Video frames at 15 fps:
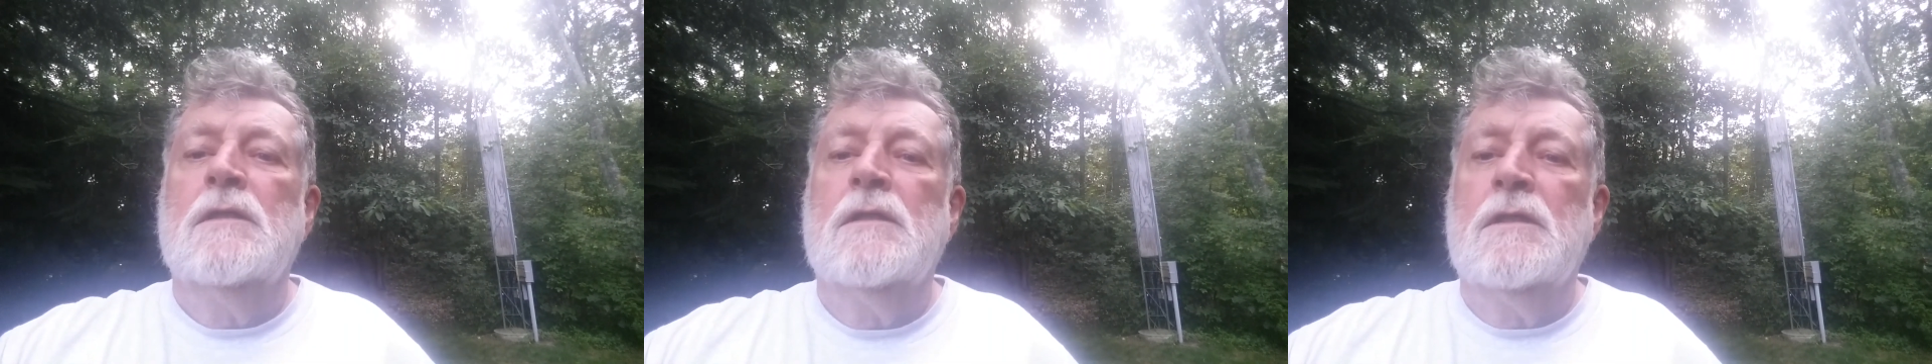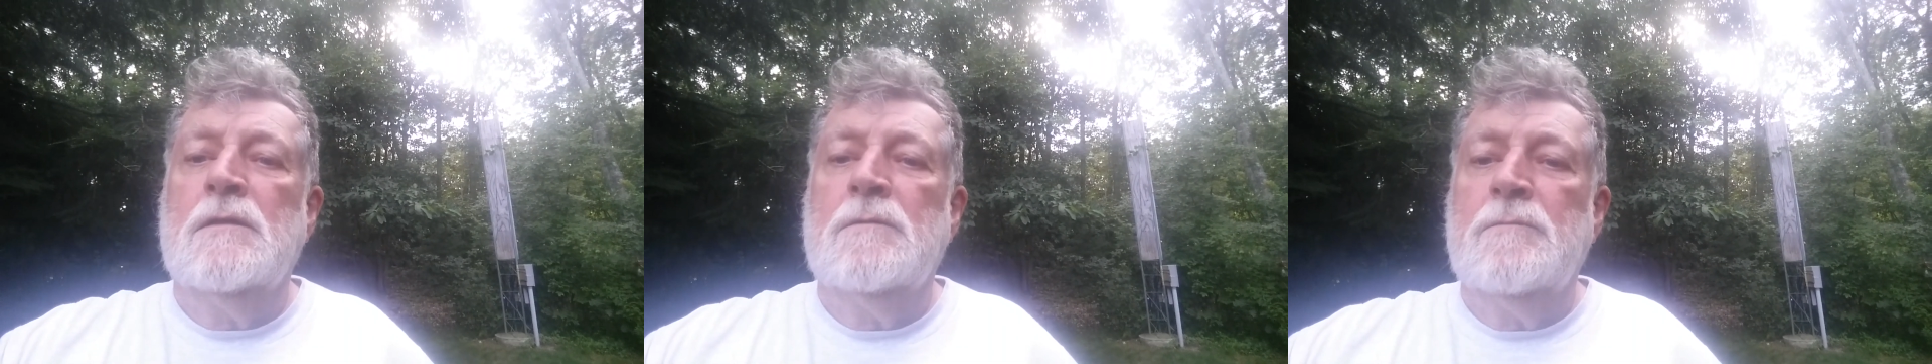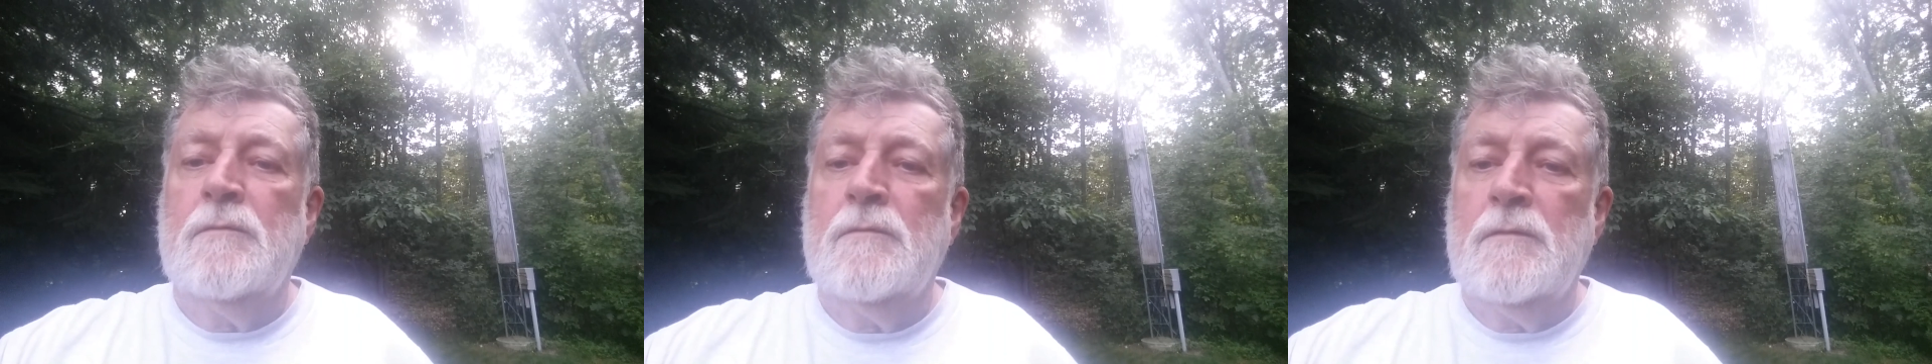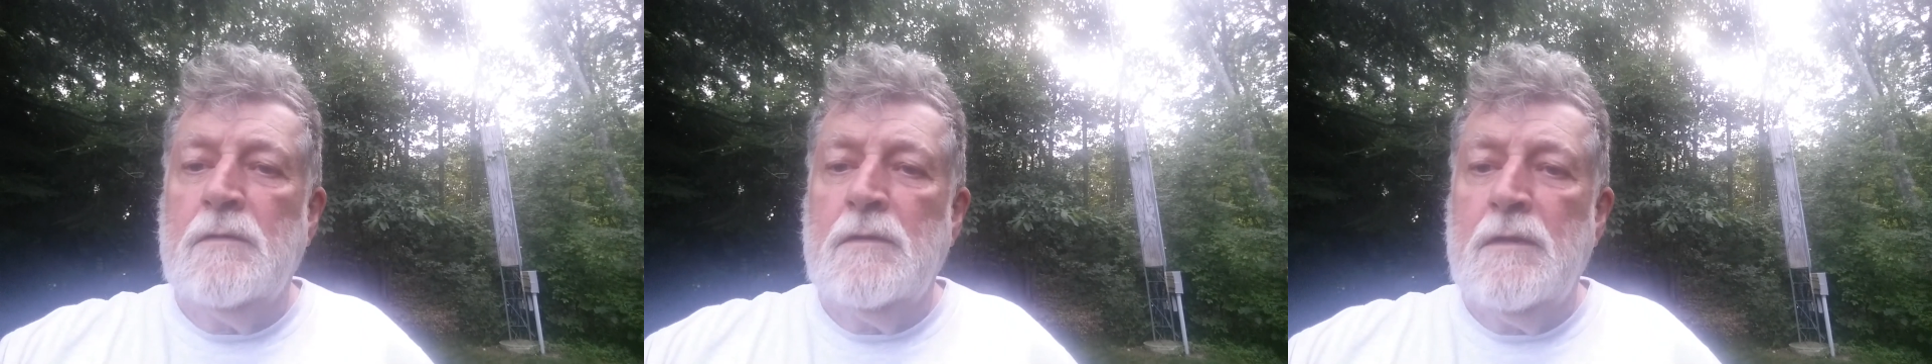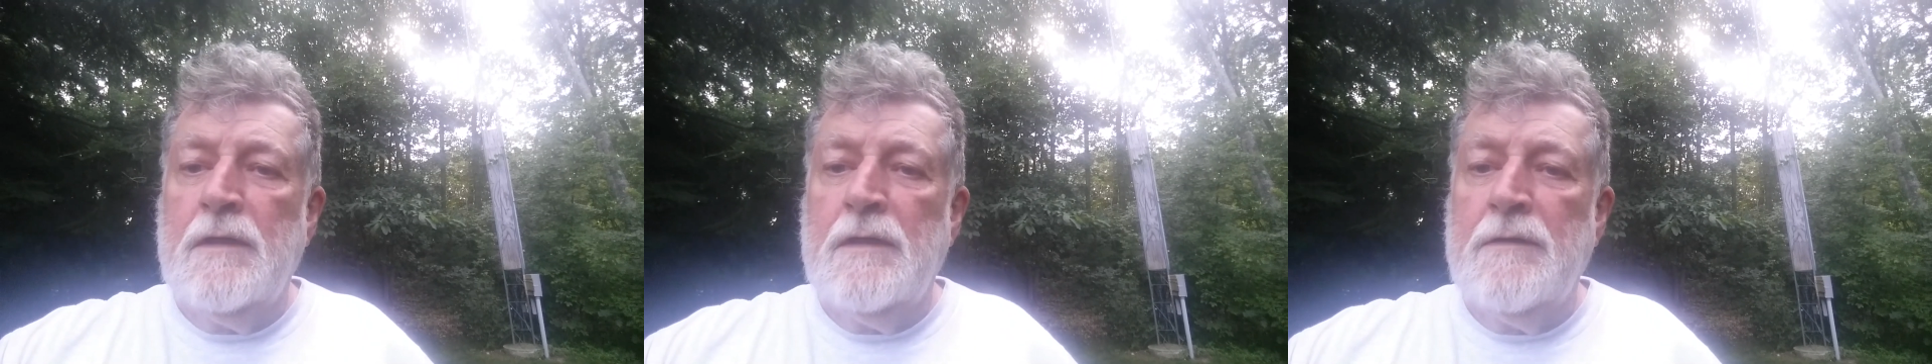uh,
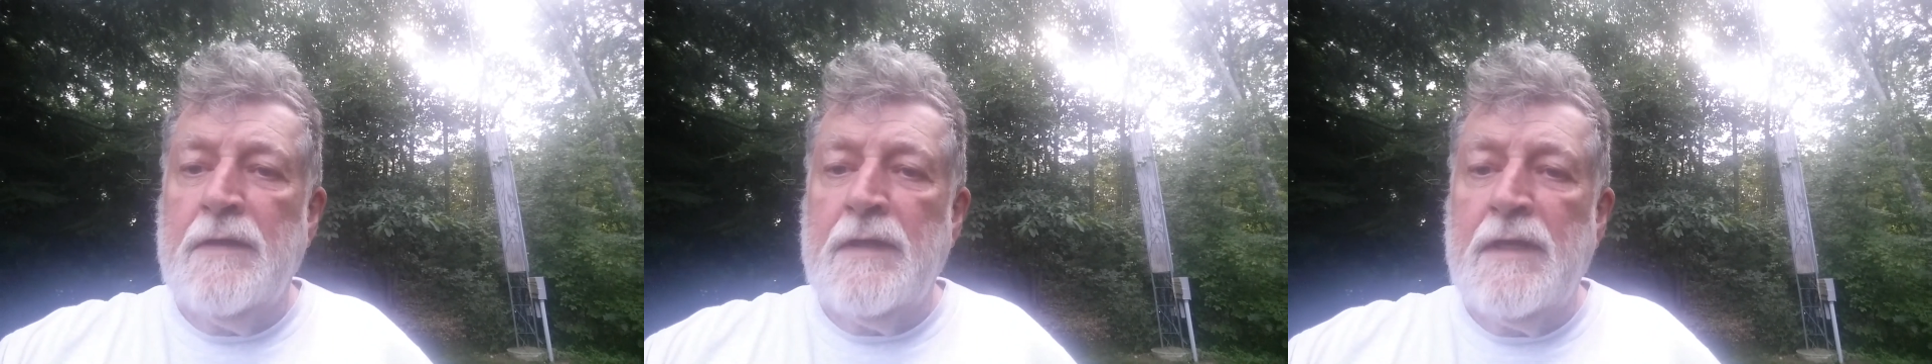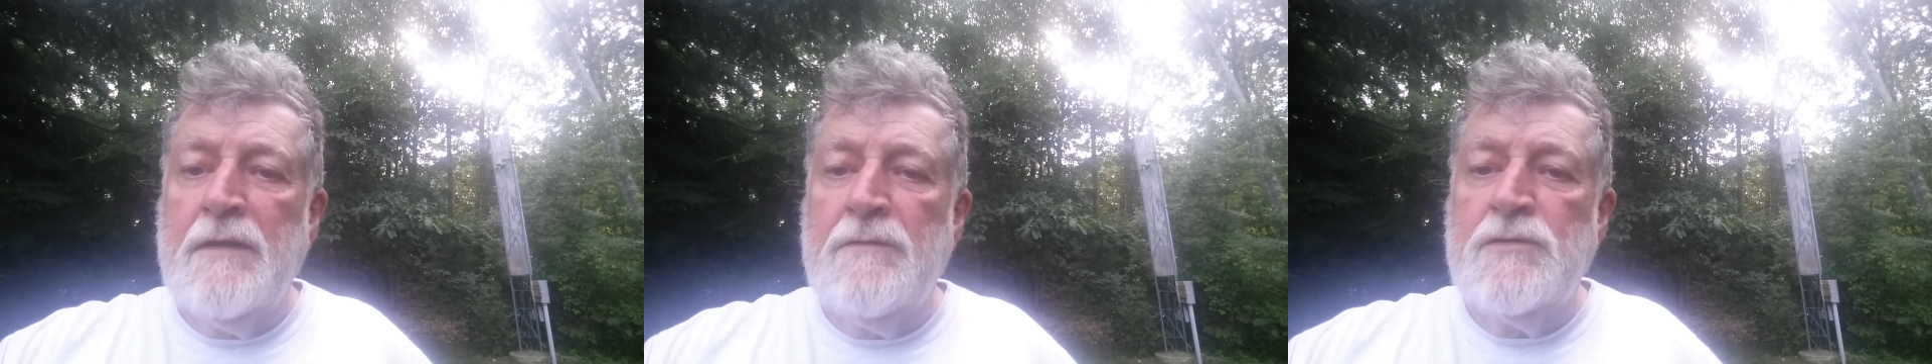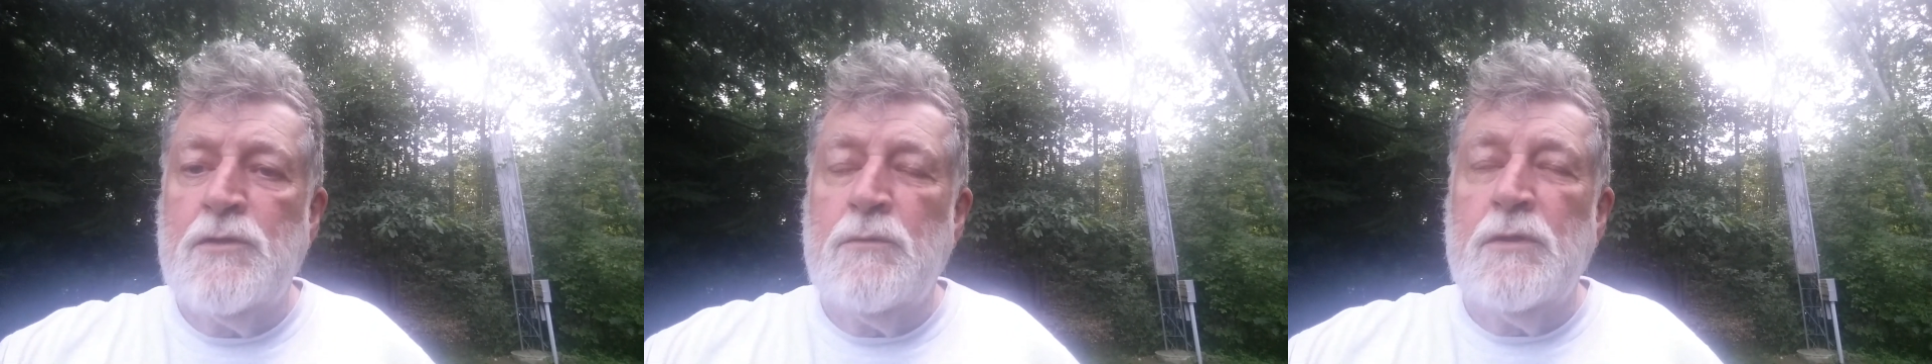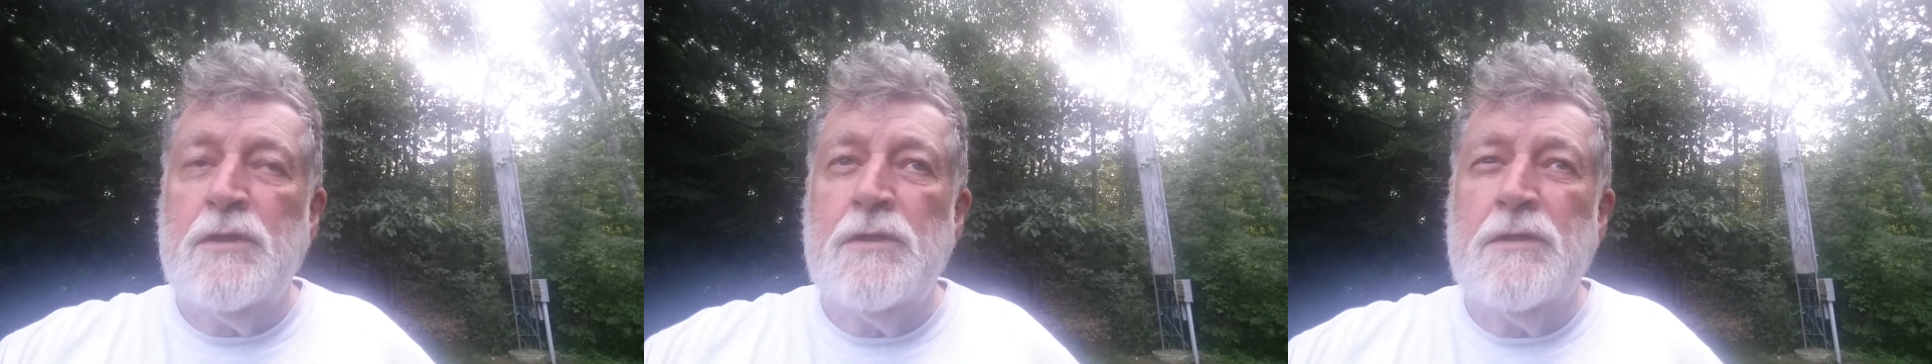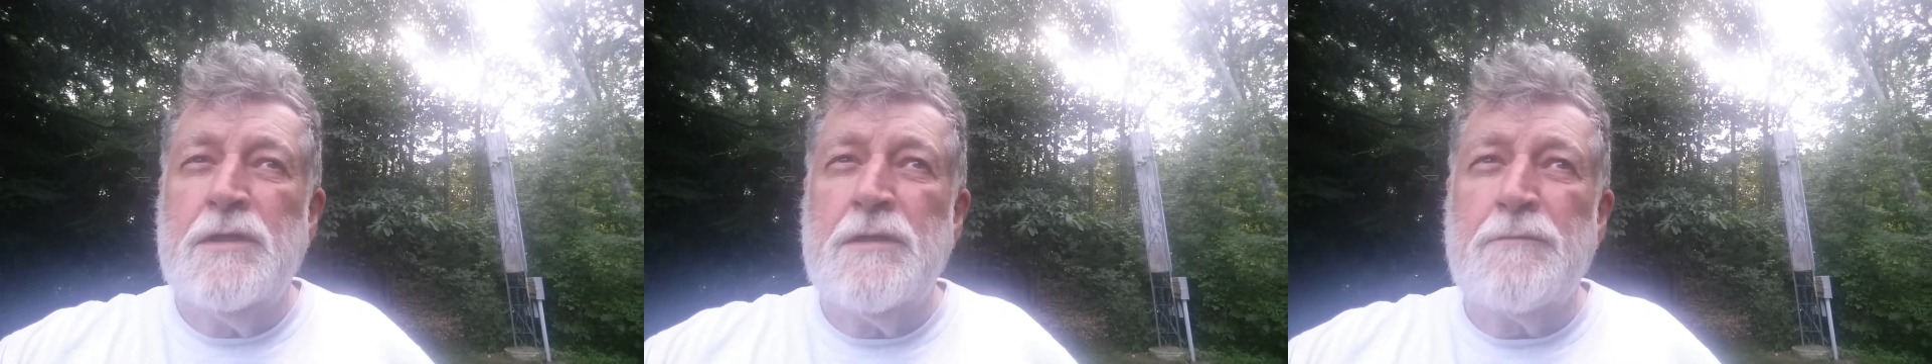that gives you a
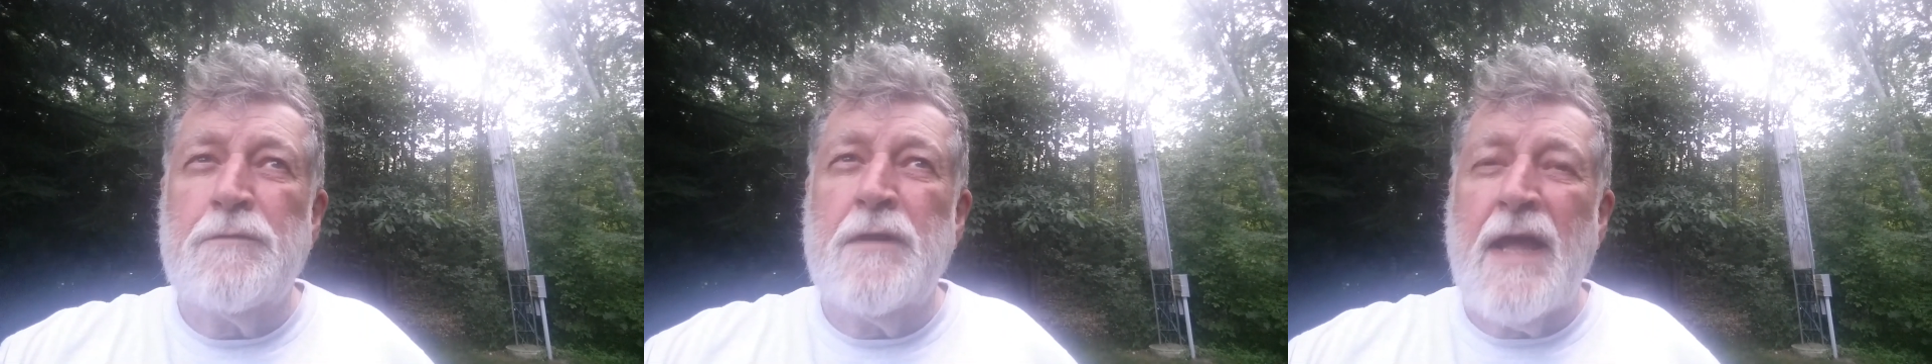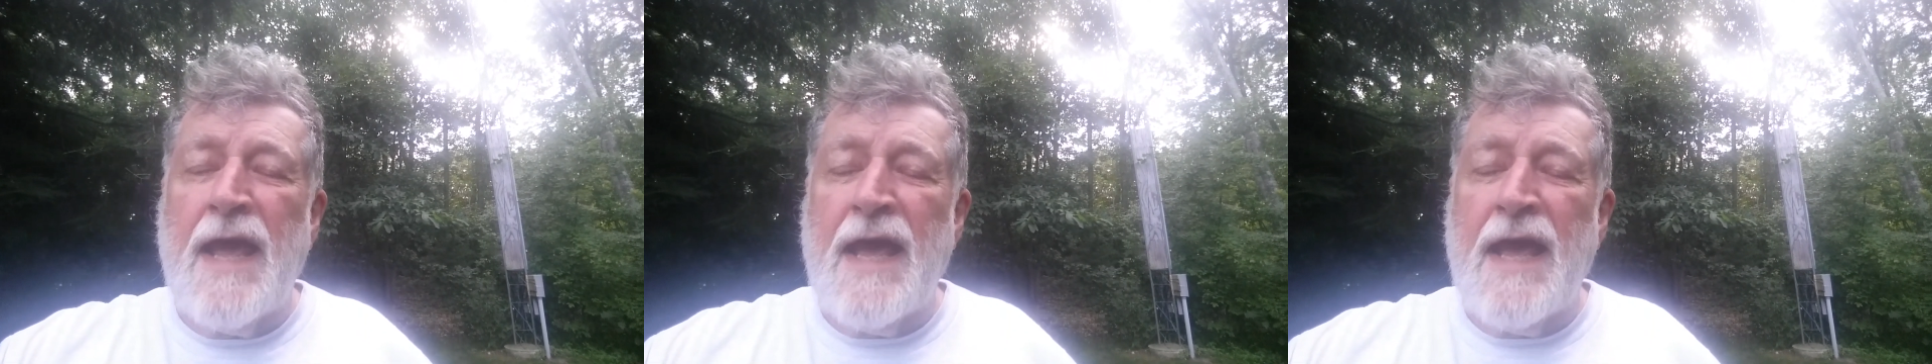different